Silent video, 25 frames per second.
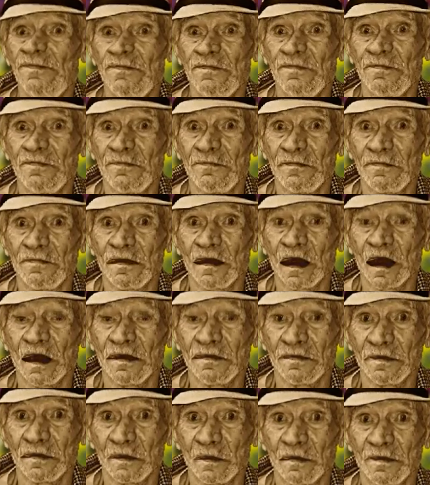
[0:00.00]

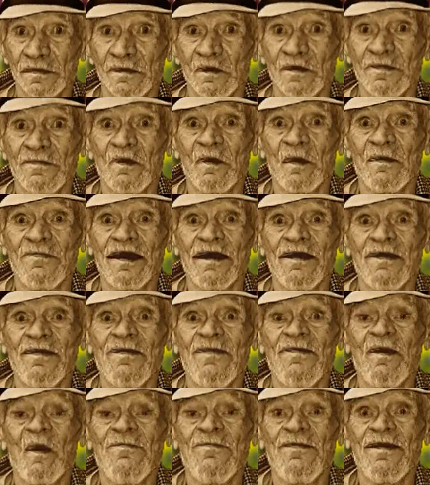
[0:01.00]
Yeah, it was just
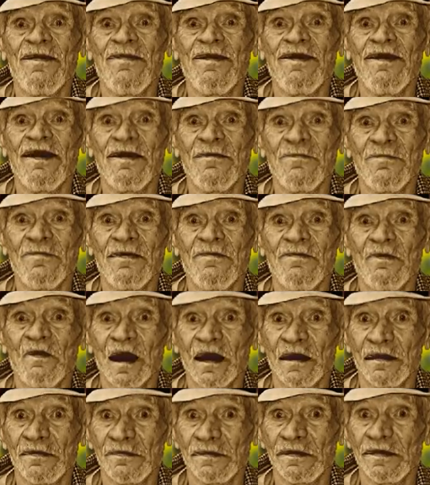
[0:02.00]
reported from the
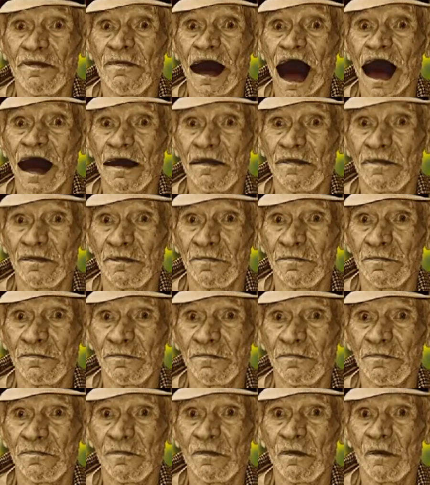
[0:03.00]
Trump Tower in
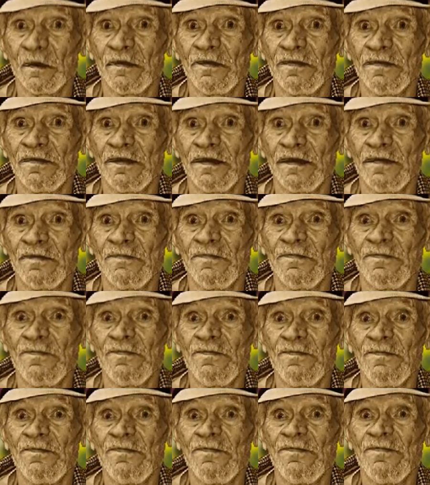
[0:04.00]
New York.
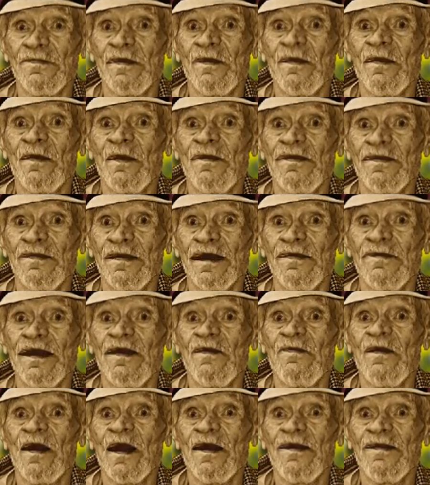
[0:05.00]
The
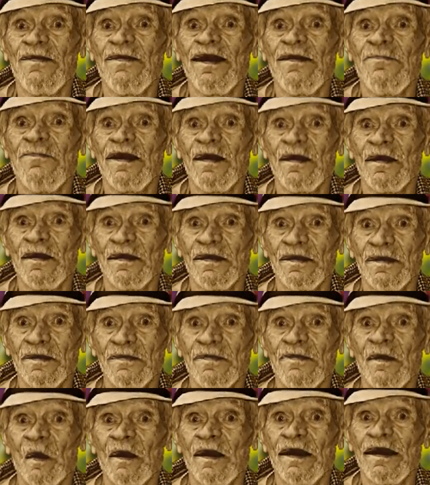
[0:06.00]
multi-billionaire
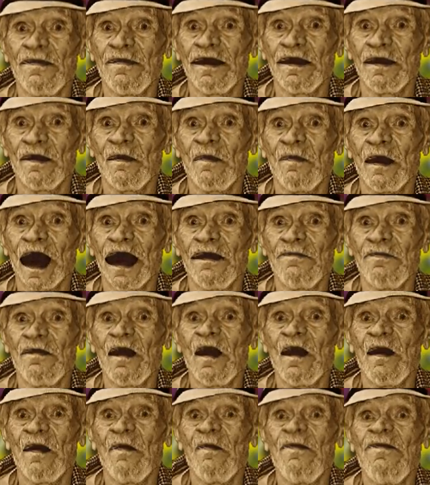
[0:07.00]
and President-elect
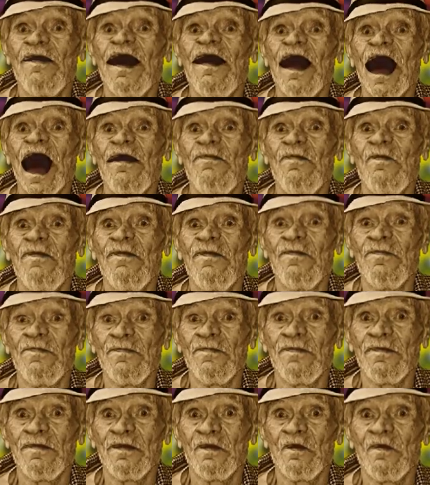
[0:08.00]
Donald Trump
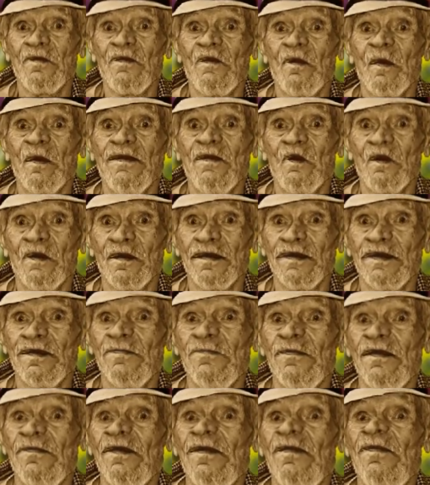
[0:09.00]
has just
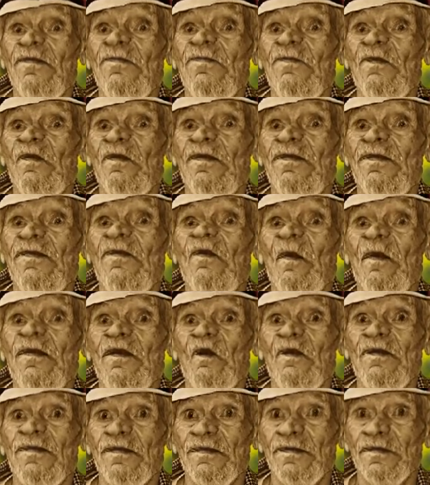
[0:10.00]
tweeted his
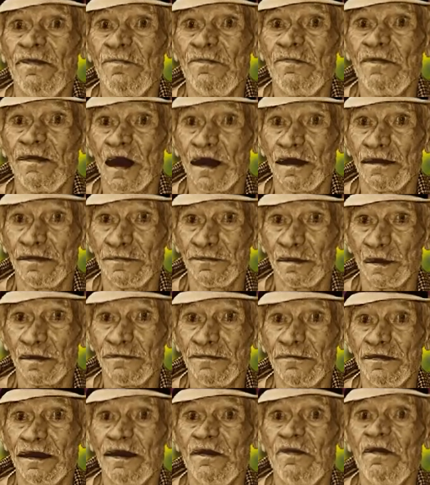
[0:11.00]
intention to buy the
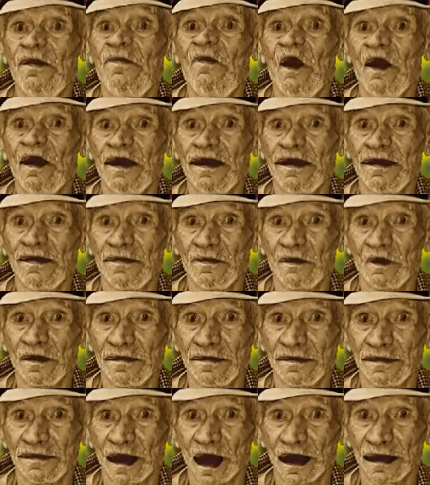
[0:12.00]
United States
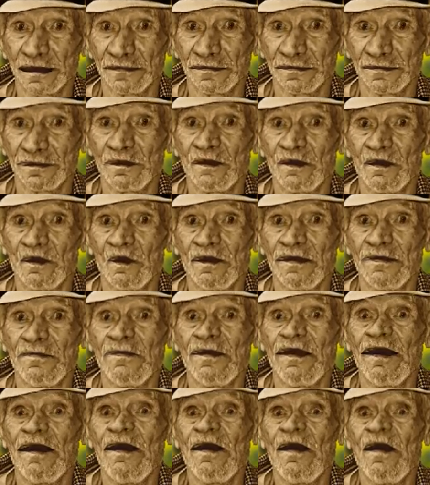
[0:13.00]
and become the
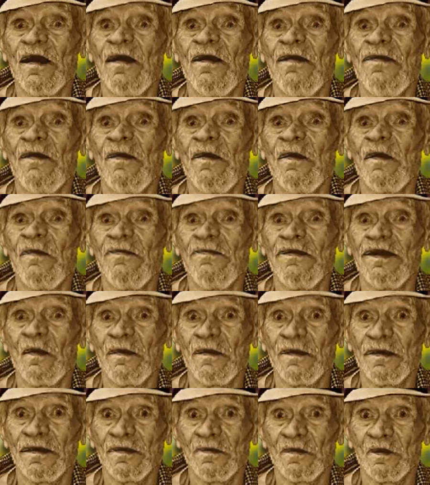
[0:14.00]
CEO of the
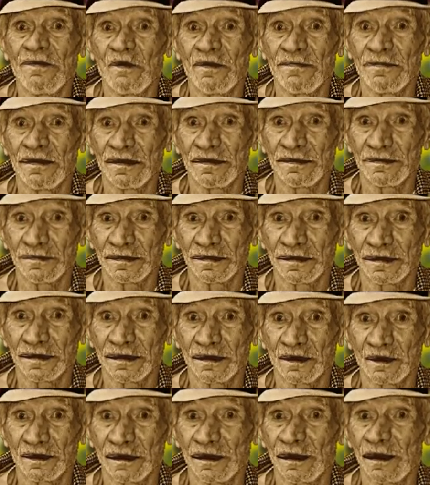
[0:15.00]
largest
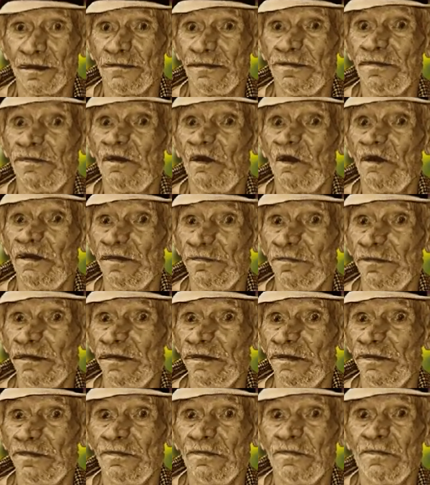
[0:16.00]
corporation in
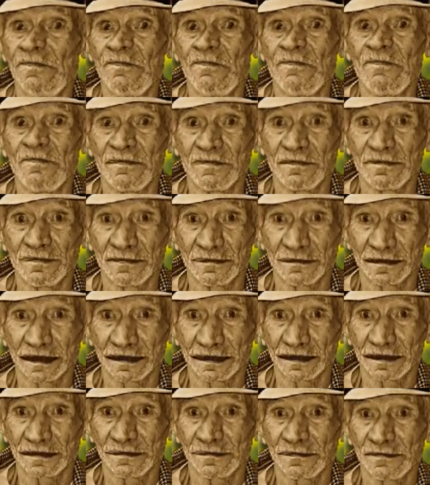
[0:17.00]
history.
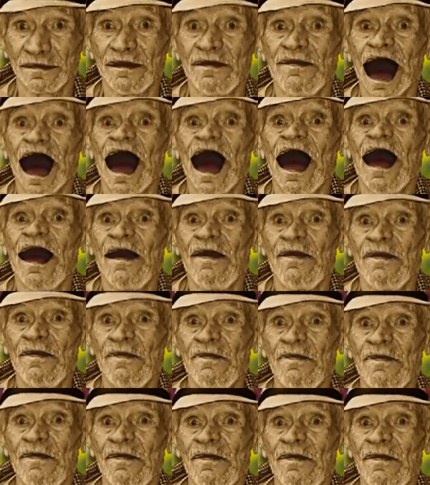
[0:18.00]
It would be
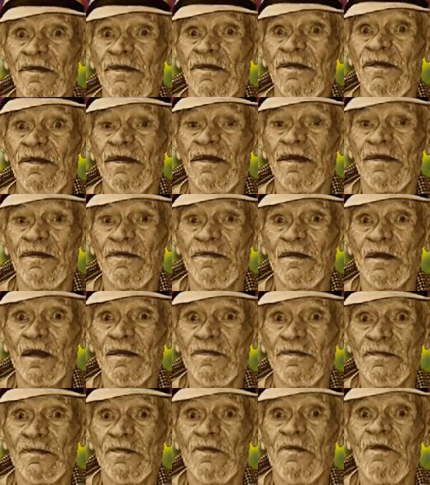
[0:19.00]
called the
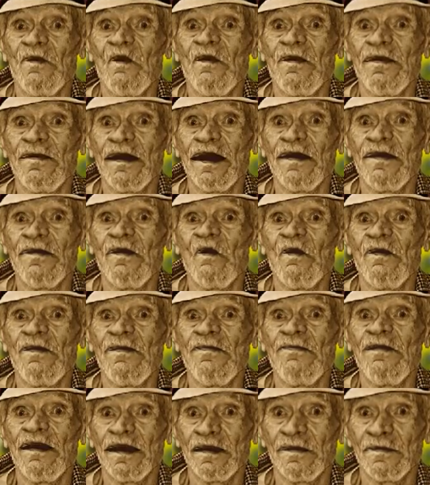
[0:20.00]
United States
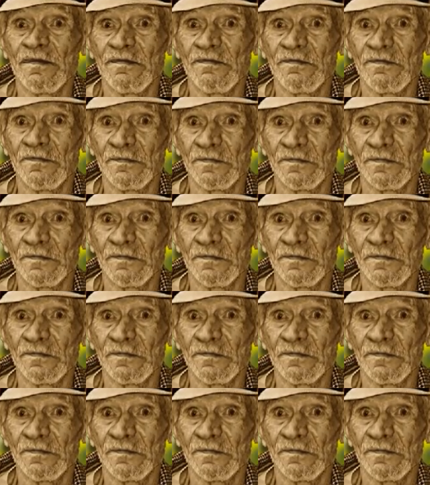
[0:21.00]
of Trump.